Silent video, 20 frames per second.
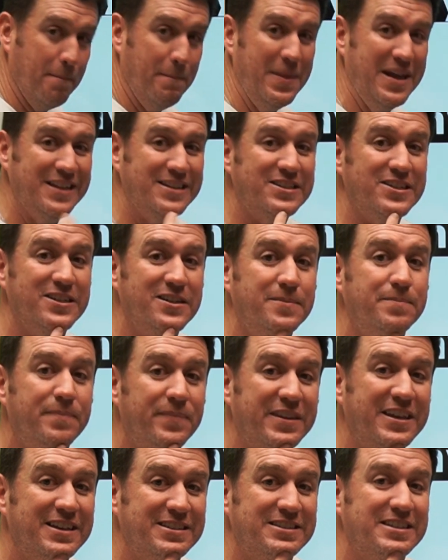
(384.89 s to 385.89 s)

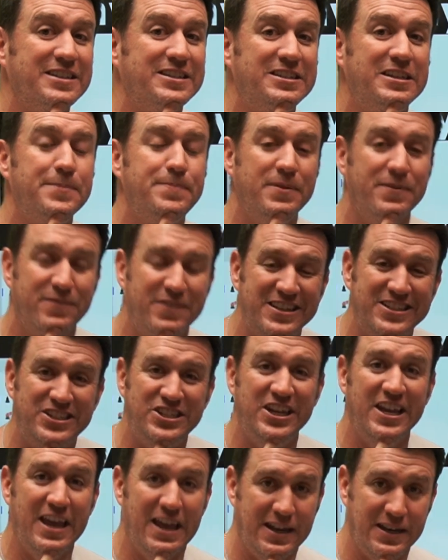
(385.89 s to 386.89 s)
mentum is the tip of the
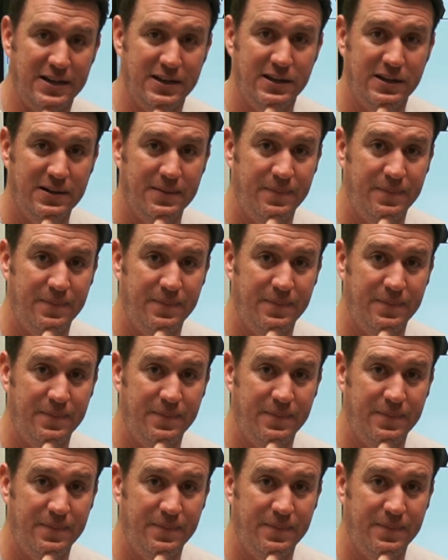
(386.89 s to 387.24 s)
chin.